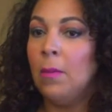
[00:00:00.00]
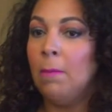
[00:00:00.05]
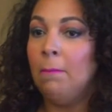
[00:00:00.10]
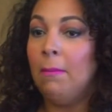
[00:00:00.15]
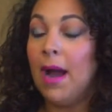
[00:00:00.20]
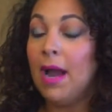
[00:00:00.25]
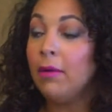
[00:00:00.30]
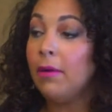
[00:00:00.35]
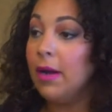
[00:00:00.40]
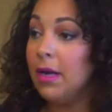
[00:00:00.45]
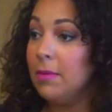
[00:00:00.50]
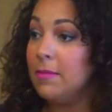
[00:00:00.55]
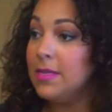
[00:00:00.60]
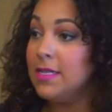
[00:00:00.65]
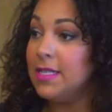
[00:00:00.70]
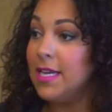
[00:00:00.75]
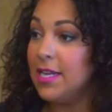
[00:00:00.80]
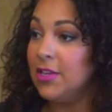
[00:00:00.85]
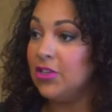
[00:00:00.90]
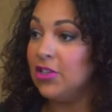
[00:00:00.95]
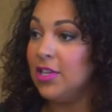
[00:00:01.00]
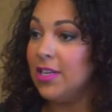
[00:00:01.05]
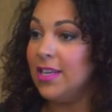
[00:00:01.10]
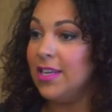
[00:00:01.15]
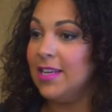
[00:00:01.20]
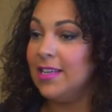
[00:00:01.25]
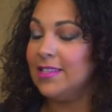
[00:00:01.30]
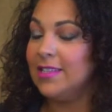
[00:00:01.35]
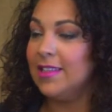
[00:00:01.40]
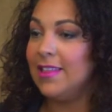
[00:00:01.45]
My recommendation
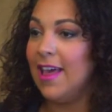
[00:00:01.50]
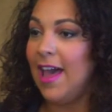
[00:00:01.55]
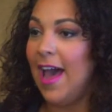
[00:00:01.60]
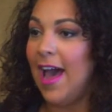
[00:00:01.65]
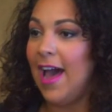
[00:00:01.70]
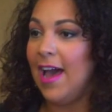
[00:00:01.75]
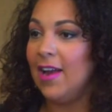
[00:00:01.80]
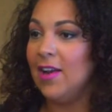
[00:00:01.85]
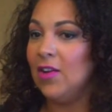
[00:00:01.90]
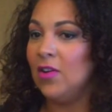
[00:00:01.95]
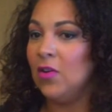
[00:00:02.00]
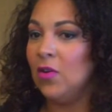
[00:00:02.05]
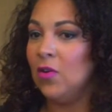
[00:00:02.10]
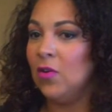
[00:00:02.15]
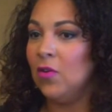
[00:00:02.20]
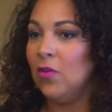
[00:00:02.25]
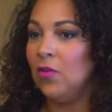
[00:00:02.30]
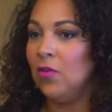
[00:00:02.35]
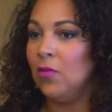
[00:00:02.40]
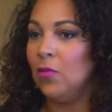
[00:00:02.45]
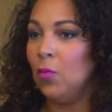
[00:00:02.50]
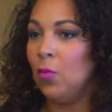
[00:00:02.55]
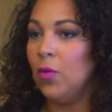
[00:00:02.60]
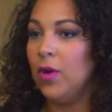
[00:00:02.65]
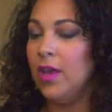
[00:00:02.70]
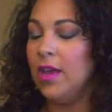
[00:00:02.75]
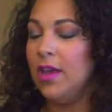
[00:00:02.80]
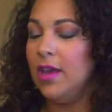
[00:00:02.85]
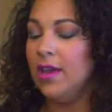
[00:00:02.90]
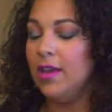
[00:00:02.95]
is that
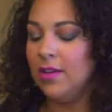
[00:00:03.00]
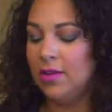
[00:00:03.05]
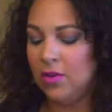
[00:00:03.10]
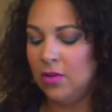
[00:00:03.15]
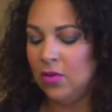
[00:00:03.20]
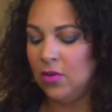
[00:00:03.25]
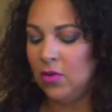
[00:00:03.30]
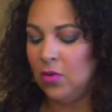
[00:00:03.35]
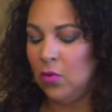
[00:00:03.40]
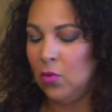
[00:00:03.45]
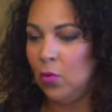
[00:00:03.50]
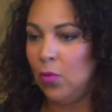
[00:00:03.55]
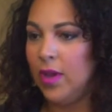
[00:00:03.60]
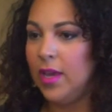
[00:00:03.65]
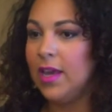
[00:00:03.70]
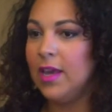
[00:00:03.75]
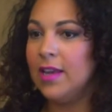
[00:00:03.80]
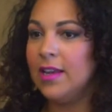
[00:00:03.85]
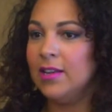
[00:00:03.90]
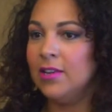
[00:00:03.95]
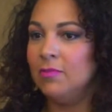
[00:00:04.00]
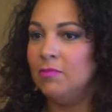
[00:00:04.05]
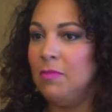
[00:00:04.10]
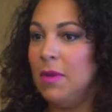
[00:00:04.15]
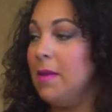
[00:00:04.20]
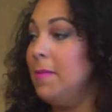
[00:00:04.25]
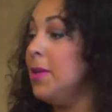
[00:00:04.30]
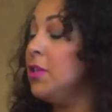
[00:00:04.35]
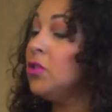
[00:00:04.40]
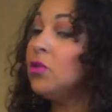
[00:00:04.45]
we can
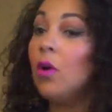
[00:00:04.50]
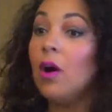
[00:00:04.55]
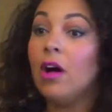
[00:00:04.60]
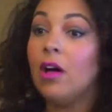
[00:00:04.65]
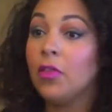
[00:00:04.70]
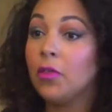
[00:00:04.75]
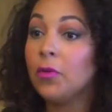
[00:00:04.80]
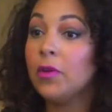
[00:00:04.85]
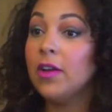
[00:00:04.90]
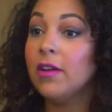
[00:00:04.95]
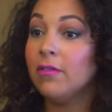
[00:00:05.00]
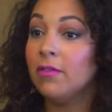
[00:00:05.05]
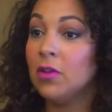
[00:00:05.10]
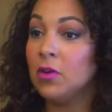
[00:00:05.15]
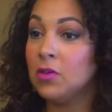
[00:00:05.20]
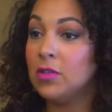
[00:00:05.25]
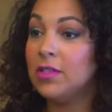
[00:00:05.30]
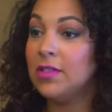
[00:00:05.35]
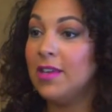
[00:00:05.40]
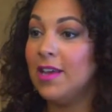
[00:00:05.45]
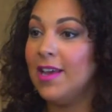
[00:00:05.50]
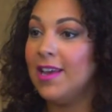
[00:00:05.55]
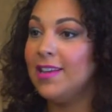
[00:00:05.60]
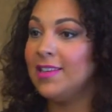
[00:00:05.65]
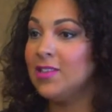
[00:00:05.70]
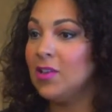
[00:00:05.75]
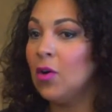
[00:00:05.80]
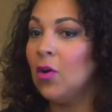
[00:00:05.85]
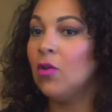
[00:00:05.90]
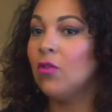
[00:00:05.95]
maybe do all three of those
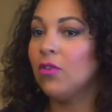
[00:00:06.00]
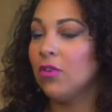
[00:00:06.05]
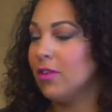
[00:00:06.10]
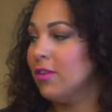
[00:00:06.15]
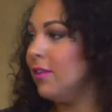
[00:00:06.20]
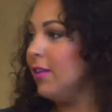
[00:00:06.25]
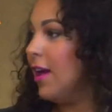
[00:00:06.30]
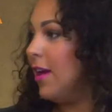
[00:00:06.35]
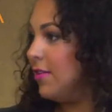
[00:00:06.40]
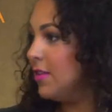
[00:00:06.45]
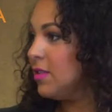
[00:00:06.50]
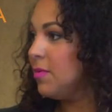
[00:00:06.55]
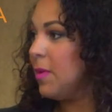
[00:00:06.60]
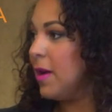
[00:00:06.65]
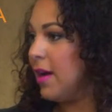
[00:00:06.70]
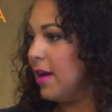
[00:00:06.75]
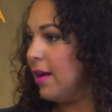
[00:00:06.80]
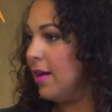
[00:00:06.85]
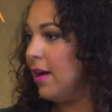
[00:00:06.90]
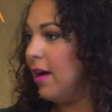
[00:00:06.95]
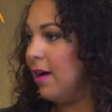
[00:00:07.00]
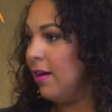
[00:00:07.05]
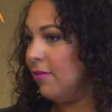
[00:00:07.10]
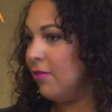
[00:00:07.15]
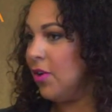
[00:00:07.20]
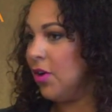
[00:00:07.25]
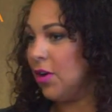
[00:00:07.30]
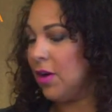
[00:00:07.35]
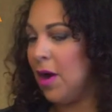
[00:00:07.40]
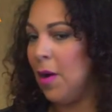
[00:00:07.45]
things over the lifespan
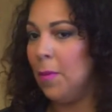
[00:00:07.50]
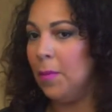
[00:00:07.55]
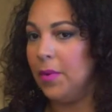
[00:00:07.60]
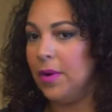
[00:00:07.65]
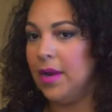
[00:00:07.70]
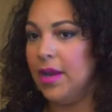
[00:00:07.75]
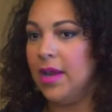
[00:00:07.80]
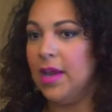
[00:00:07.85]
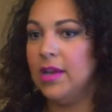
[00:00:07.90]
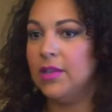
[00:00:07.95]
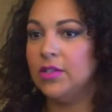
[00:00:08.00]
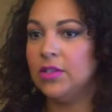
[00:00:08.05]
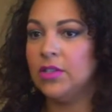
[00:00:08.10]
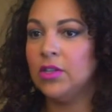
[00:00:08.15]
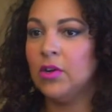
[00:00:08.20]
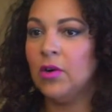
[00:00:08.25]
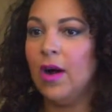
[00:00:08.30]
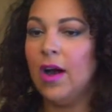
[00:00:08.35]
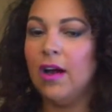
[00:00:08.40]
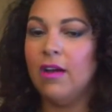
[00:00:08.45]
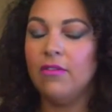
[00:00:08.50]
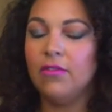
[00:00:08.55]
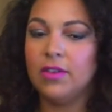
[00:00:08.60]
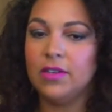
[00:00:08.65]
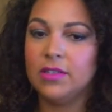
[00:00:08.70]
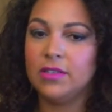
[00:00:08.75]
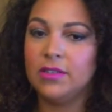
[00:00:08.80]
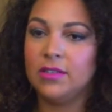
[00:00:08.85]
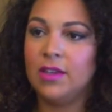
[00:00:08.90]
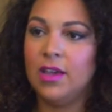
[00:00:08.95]
of your company. And so
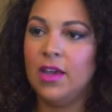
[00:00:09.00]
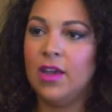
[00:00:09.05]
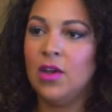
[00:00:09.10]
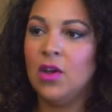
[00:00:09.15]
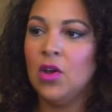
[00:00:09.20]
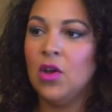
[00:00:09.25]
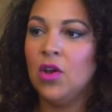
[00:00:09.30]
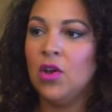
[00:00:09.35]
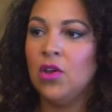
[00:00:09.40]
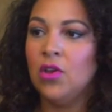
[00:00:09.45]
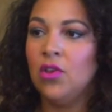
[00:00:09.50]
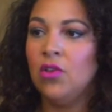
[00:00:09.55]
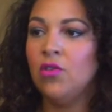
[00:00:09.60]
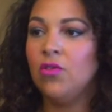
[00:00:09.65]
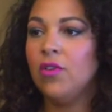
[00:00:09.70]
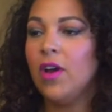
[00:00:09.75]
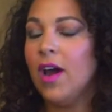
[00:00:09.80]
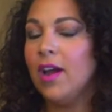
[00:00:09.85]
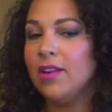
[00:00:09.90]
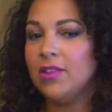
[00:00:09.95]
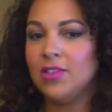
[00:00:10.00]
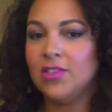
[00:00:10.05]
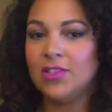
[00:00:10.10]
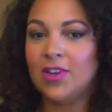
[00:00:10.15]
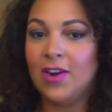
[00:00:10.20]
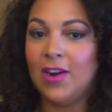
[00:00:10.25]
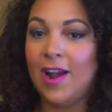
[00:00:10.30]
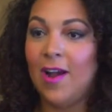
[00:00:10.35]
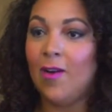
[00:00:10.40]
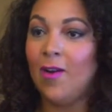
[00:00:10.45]
obviously, you've got to
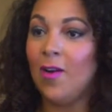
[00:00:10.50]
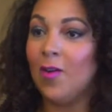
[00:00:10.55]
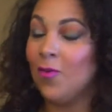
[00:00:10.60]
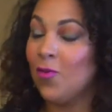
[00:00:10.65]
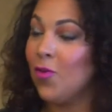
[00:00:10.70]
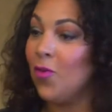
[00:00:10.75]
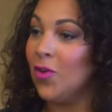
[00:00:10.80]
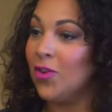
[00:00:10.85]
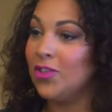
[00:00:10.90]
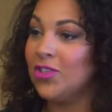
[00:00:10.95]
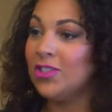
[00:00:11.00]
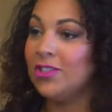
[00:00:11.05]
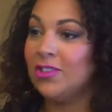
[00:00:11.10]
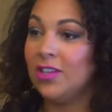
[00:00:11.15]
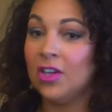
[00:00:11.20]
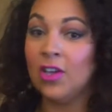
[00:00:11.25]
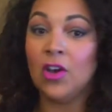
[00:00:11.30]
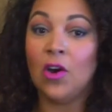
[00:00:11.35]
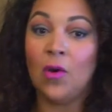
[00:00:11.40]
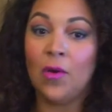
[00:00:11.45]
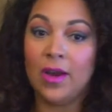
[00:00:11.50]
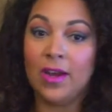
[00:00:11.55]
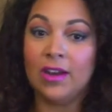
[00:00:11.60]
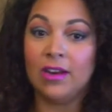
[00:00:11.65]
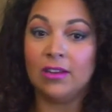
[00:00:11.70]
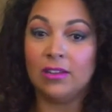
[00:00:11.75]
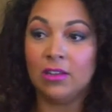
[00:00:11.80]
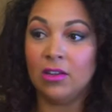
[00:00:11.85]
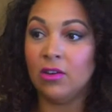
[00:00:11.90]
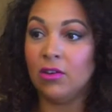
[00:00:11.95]
start out, unfortunately, going
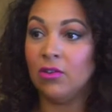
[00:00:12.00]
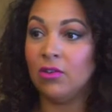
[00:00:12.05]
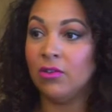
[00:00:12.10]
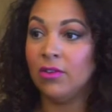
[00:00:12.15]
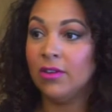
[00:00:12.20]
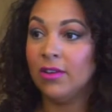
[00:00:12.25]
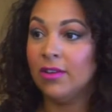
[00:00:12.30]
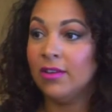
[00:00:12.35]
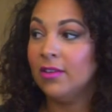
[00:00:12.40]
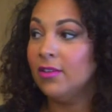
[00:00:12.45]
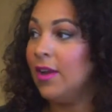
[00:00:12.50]
it alone.